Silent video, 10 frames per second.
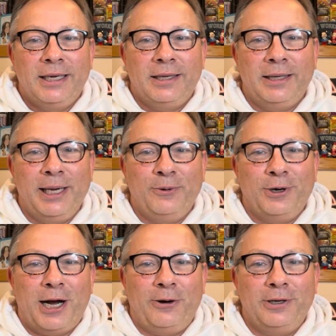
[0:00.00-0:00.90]
They were
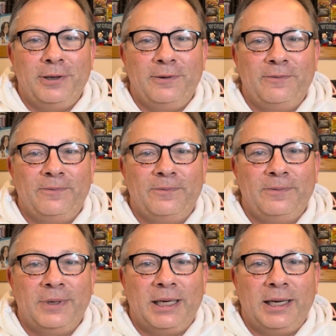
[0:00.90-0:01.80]
out of,
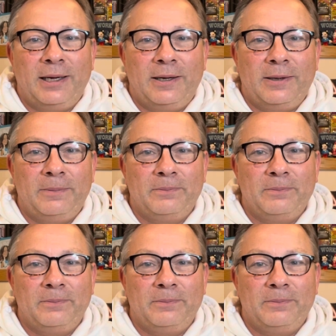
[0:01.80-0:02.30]
a